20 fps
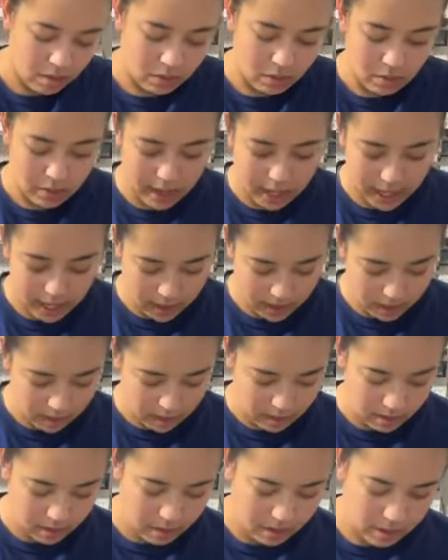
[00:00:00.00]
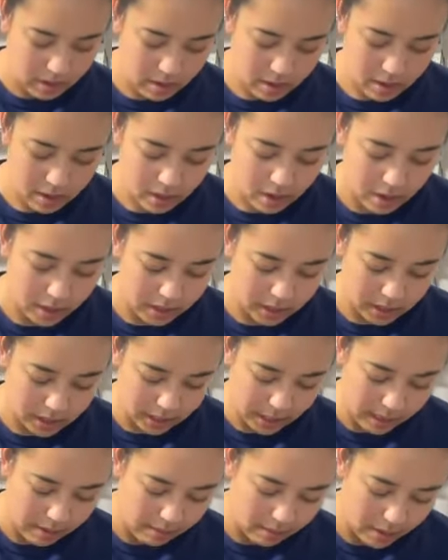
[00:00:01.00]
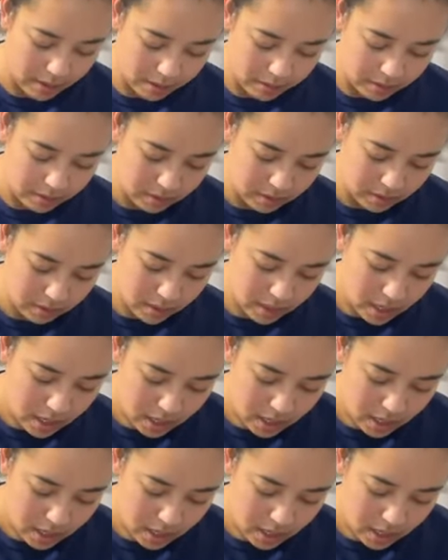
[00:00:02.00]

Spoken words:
with our slate rose.